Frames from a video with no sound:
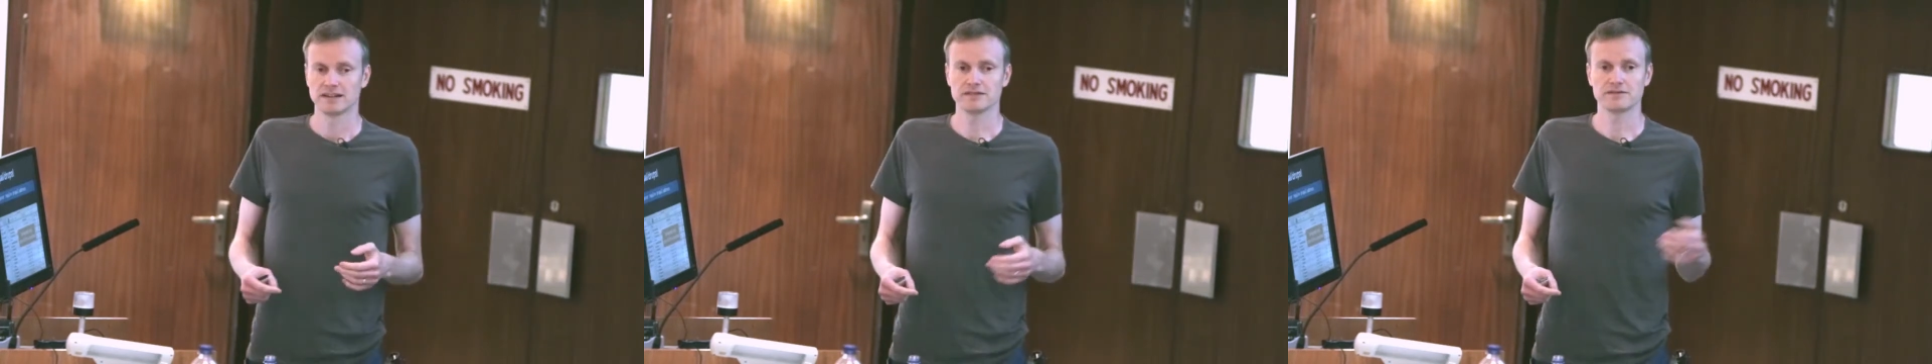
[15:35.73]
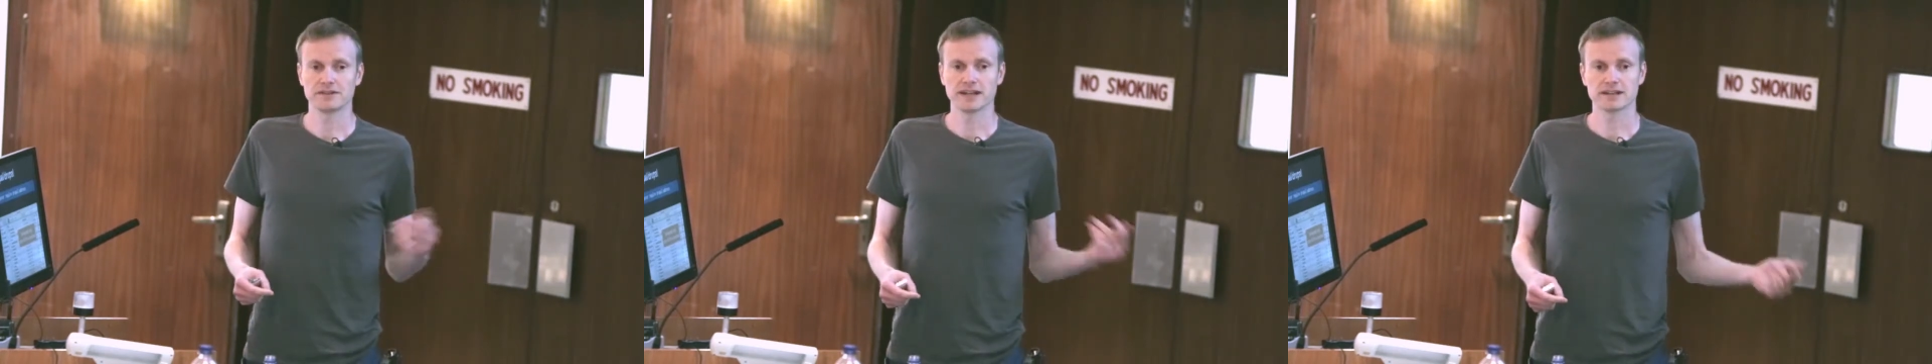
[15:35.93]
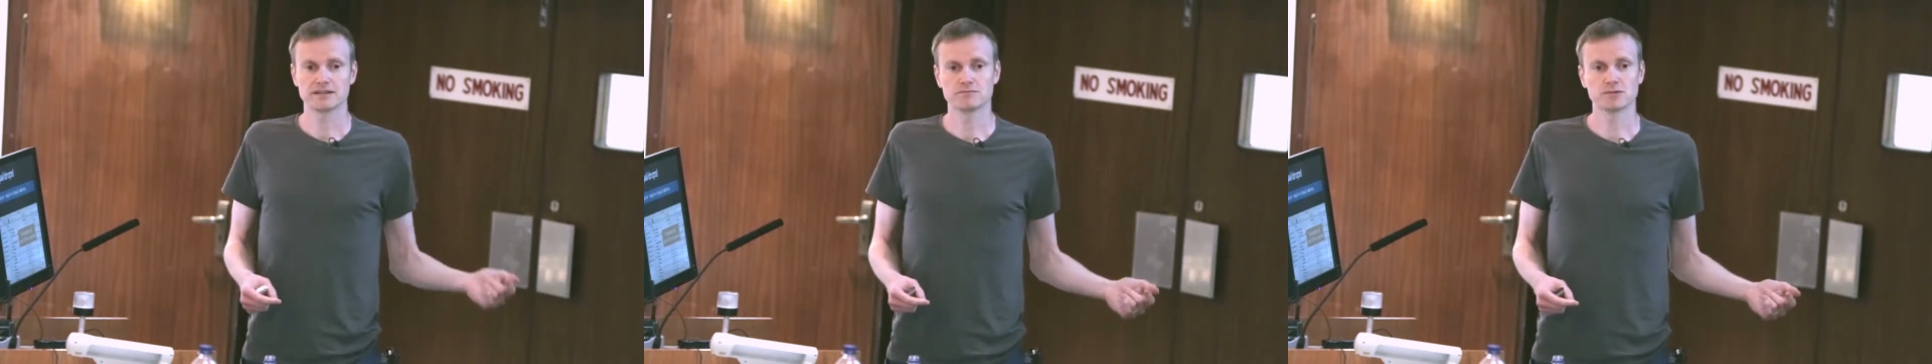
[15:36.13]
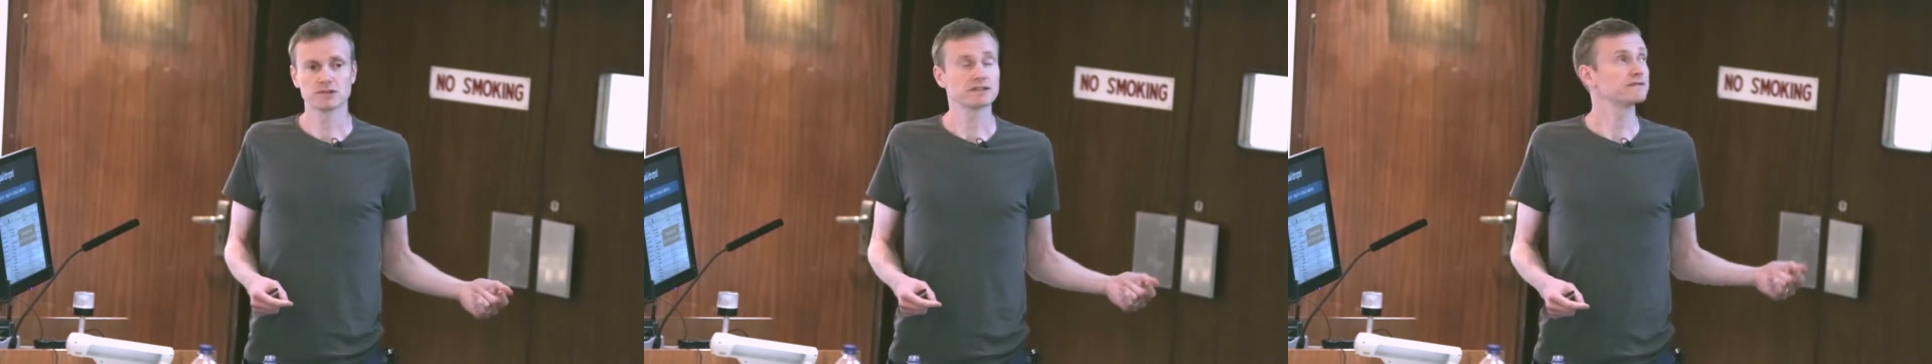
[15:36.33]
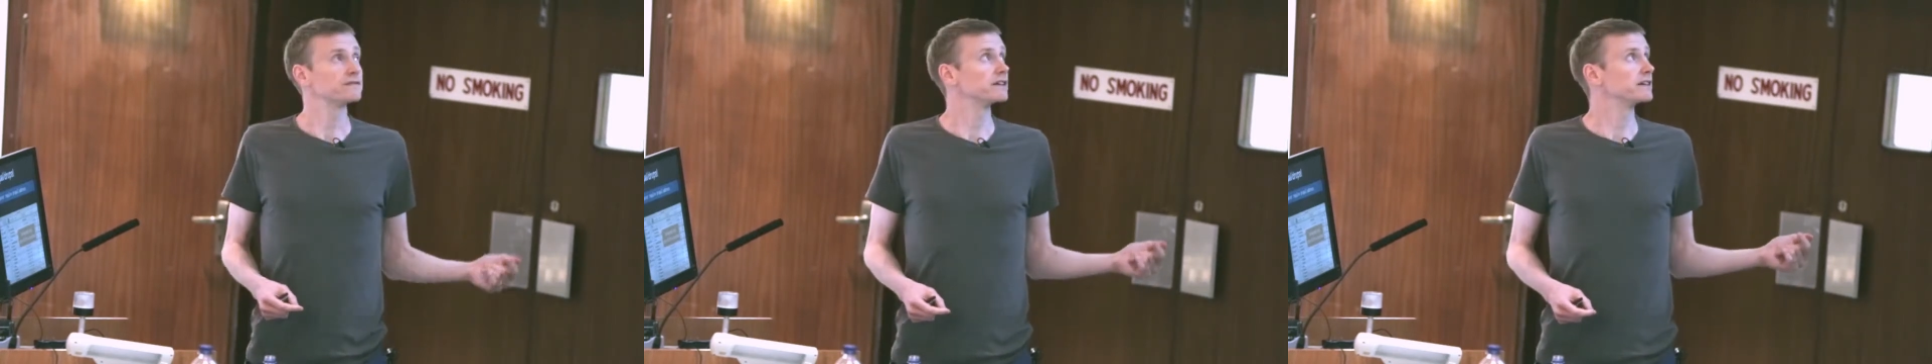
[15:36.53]
if we had a
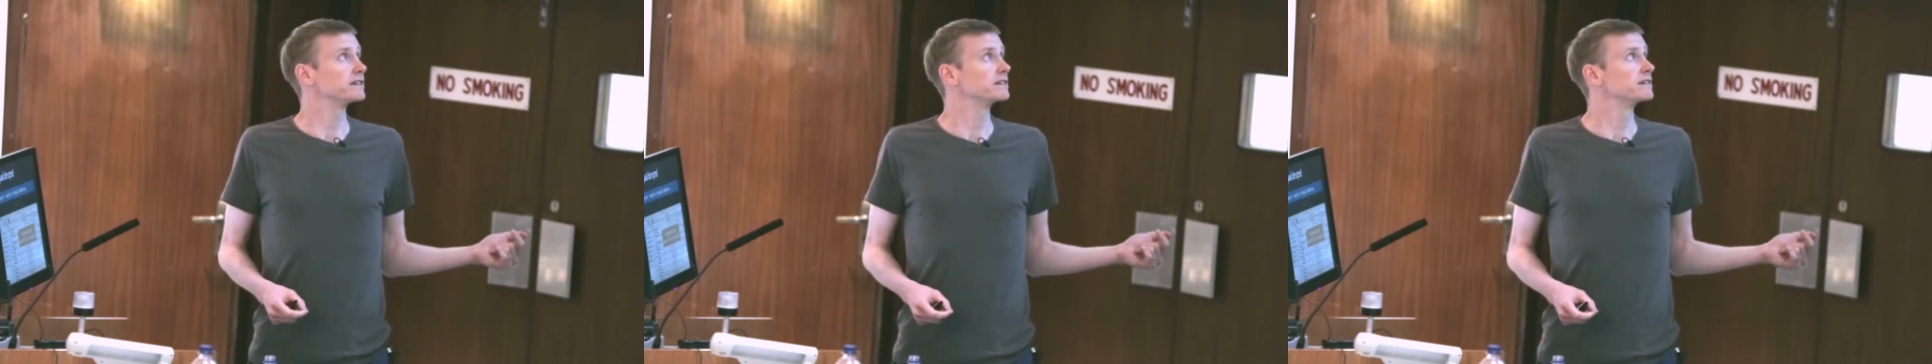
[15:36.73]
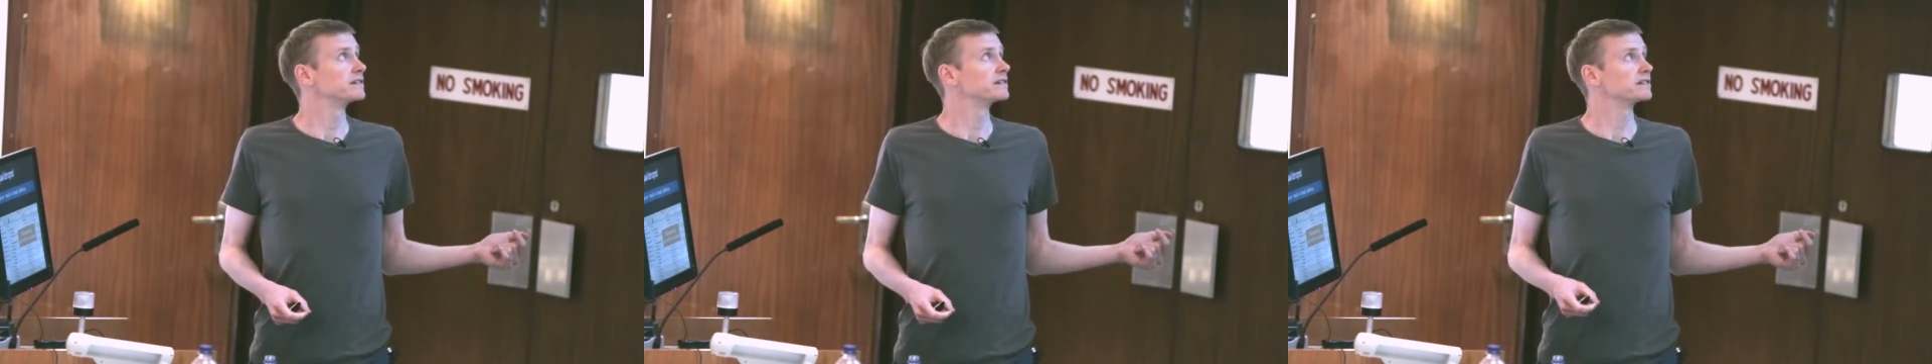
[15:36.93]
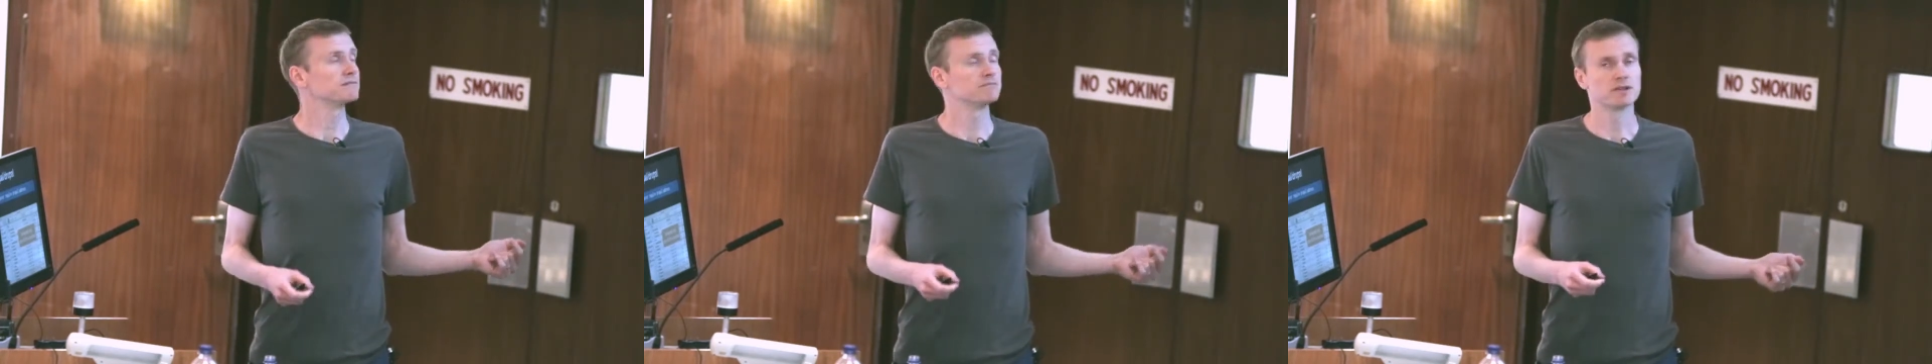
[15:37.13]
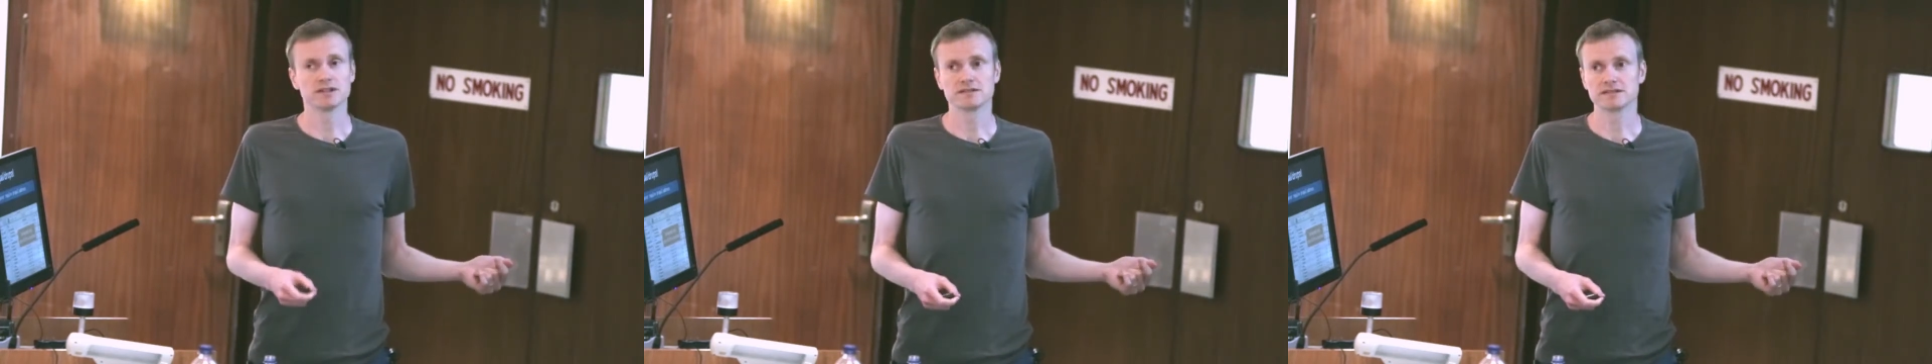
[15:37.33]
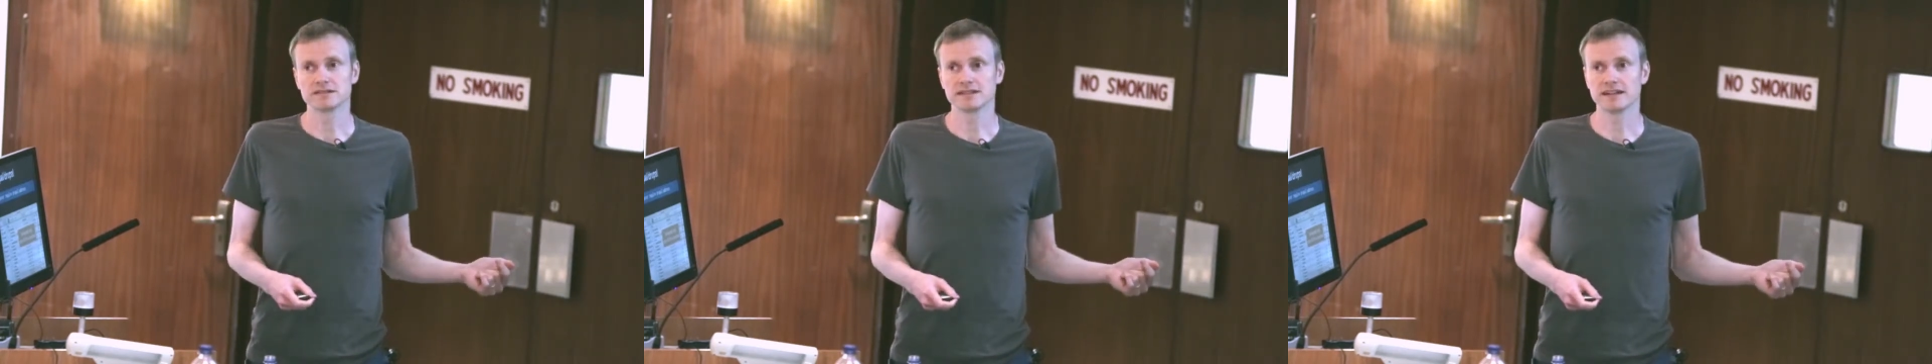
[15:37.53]
modified composer